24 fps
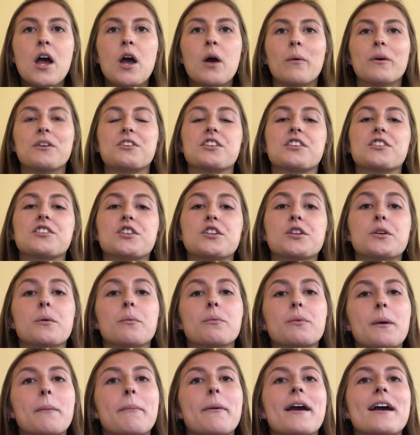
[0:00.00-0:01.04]
which is to
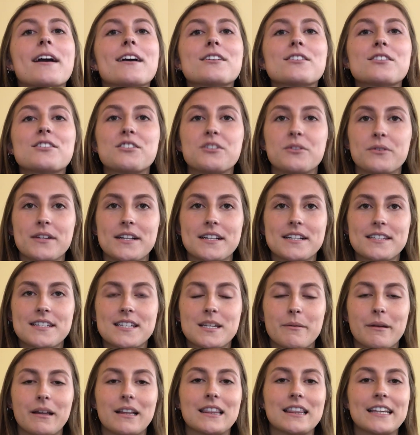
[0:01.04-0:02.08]
prepare students
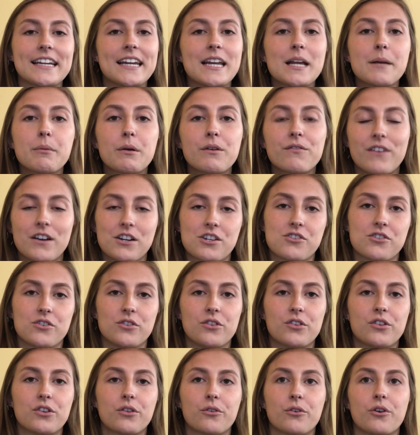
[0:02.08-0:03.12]
to be leading
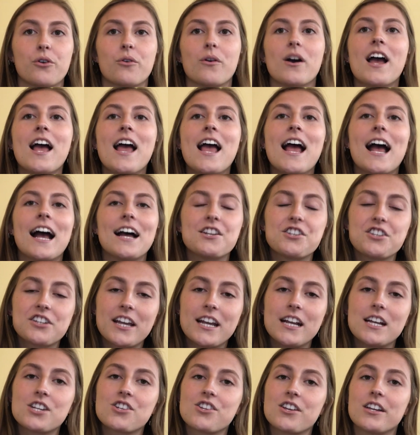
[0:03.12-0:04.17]
professionals through
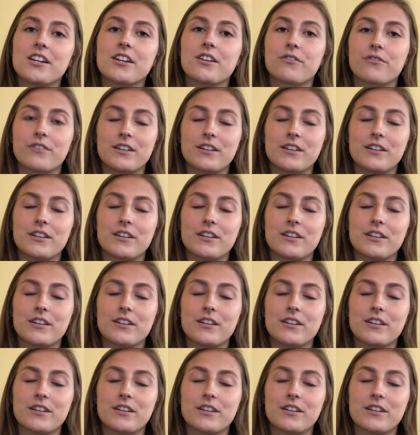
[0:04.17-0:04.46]
education,